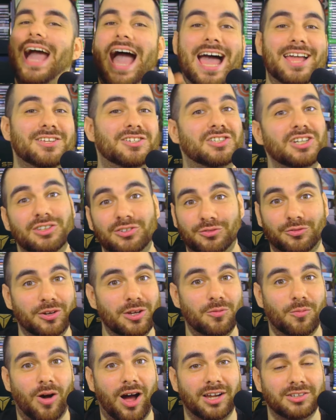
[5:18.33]
I just
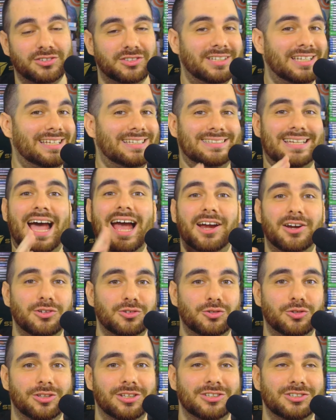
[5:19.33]
rewatched the entire
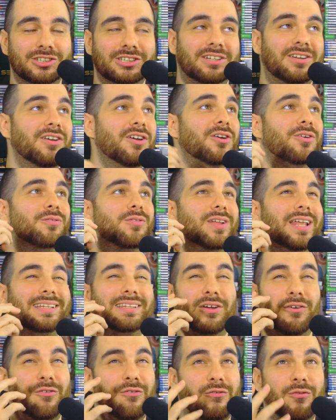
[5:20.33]
trilogy for like
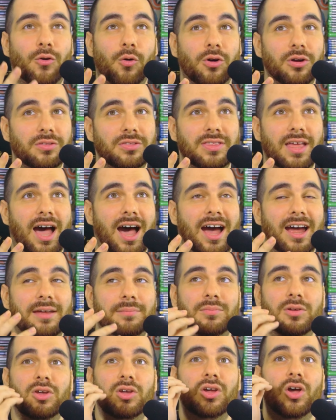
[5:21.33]
the fourth time,
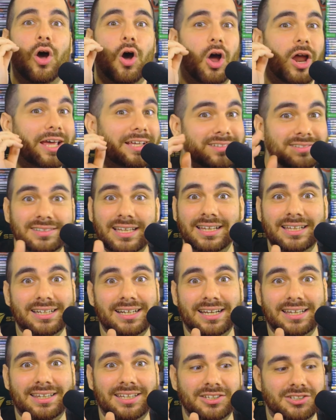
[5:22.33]
extended
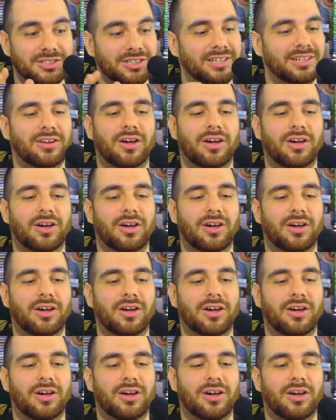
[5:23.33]
edition.